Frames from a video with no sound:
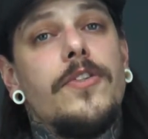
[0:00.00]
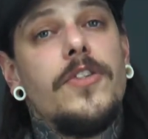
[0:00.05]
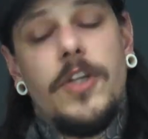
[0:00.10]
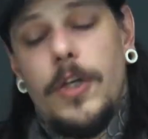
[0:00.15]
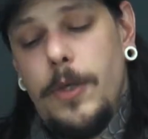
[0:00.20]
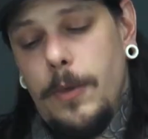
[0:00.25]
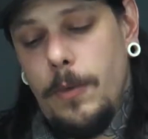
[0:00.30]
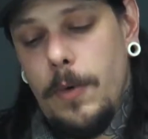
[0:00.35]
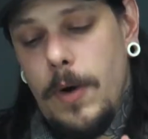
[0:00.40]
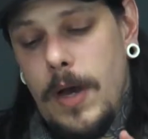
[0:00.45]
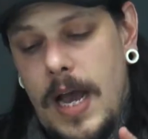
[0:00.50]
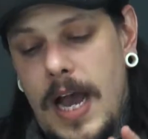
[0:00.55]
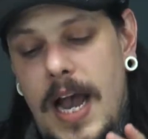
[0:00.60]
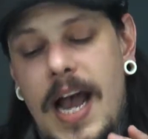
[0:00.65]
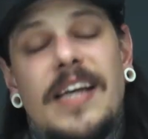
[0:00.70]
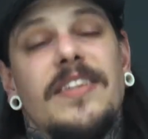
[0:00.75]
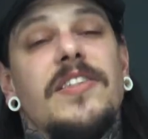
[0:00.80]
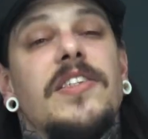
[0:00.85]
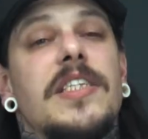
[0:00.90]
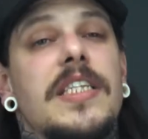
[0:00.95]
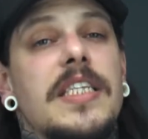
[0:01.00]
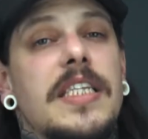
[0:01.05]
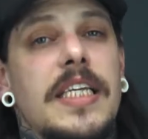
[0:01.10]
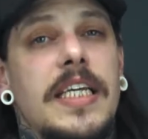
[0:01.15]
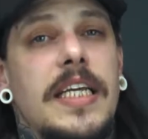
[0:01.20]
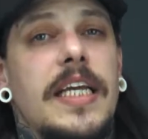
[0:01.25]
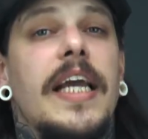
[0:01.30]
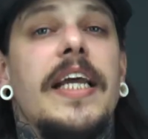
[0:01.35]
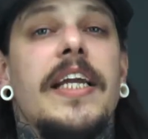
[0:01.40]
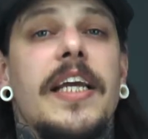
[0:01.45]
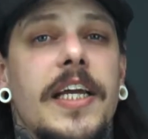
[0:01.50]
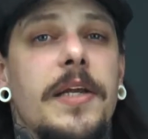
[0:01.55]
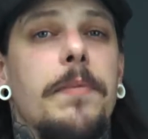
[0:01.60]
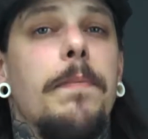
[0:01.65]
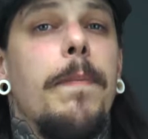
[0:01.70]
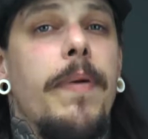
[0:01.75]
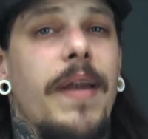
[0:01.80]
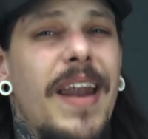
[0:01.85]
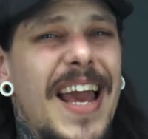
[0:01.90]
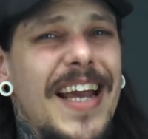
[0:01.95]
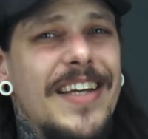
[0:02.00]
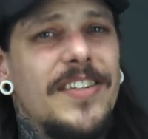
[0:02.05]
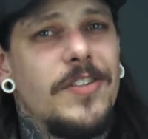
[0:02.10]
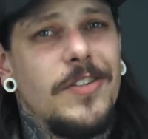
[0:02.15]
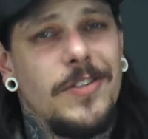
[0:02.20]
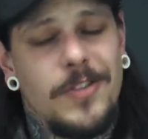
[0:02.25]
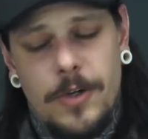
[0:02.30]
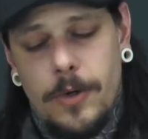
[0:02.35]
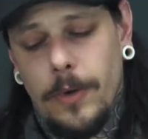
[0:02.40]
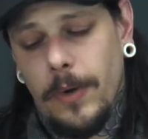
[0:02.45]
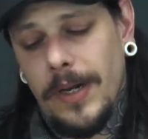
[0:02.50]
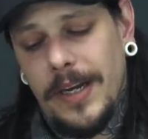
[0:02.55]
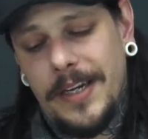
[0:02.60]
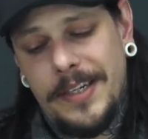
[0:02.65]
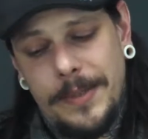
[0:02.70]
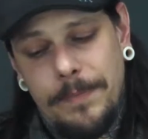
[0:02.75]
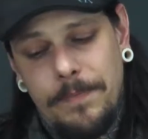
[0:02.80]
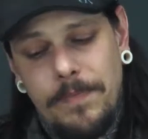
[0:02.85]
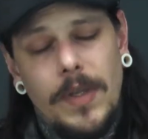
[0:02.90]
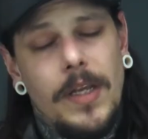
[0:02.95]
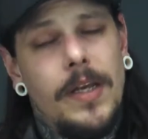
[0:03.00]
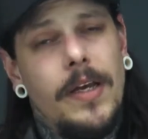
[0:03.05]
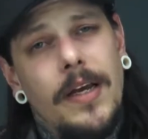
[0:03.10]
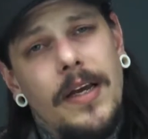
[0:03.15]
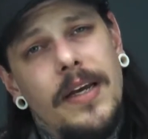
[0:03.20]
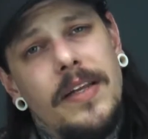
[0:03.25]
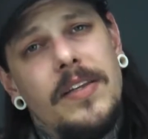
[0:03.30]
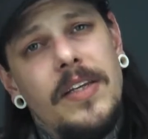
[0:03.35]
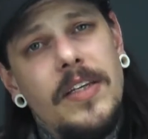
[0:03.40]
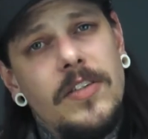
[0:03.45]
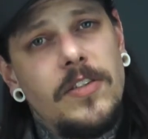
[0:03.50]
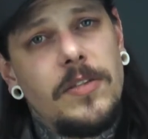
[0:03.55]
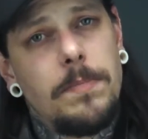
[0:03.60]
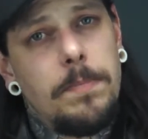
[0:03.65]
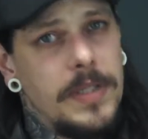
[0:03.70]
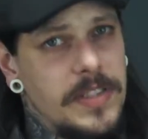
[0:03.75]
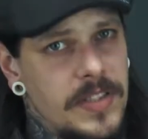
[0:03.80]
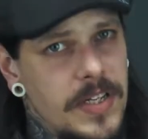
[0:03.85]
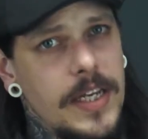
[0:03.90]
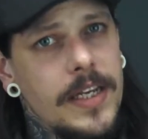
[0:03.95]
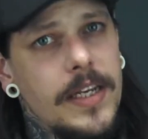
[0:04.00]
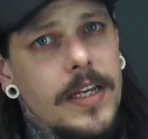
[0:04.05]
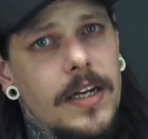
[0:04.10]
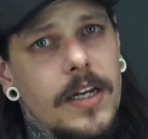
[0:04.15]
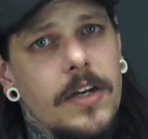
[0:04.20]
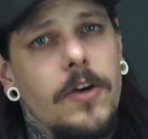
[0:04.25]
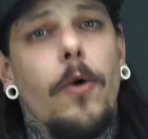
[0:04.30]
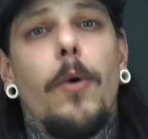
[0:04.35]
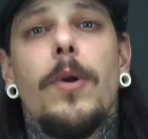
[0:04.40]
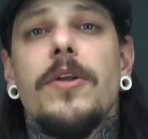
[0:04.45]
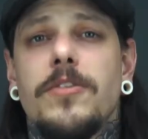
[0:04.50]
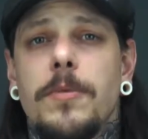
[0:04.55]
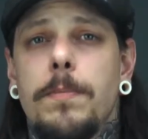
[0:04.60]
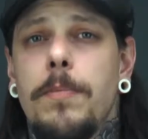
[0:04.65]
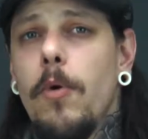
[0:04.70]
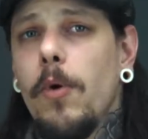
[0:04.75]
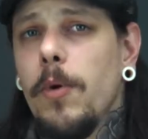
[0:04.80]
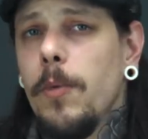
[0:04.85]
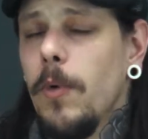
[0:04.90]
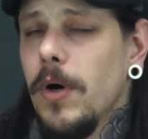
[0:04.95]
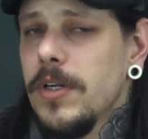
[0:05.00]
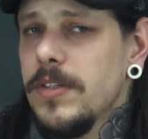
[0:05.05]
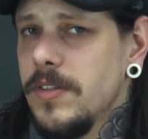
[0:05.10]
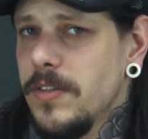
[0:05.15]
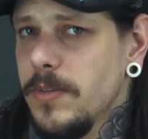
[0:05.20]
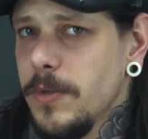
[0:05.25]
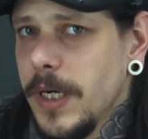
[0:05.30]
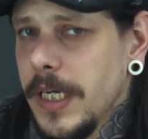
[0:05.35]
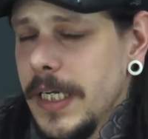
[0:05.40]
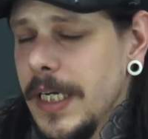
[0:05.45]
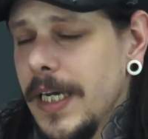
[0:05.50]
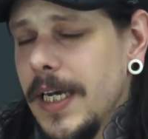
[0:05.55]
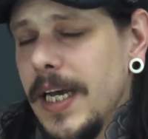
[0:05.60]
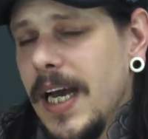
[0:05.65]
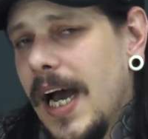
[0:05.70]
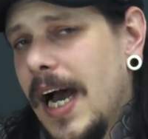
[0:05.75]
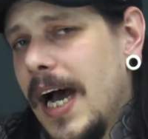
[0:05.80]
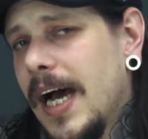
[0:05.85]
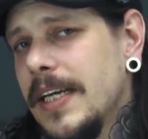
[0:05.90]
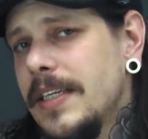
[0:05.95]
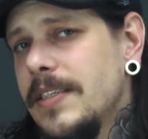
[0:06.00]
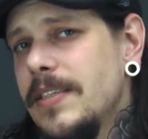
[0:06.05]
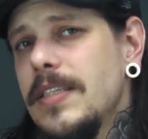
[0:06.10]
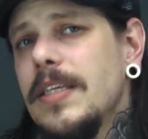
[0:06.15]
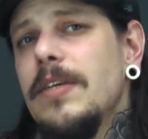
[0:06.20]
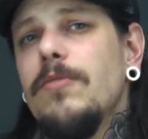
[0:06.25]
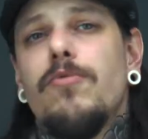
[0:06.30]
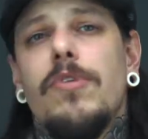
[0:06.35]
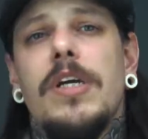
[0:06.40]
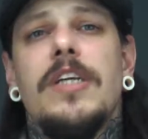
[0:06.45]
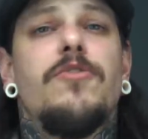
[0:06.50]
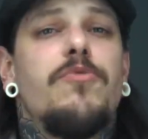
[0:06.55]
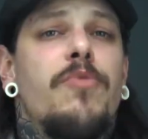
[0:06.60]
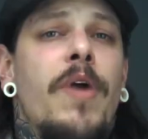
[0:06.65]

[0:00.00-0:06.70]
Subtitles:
2 has the Innokin Plexus coil in it. This particular coil is a 0.13 and is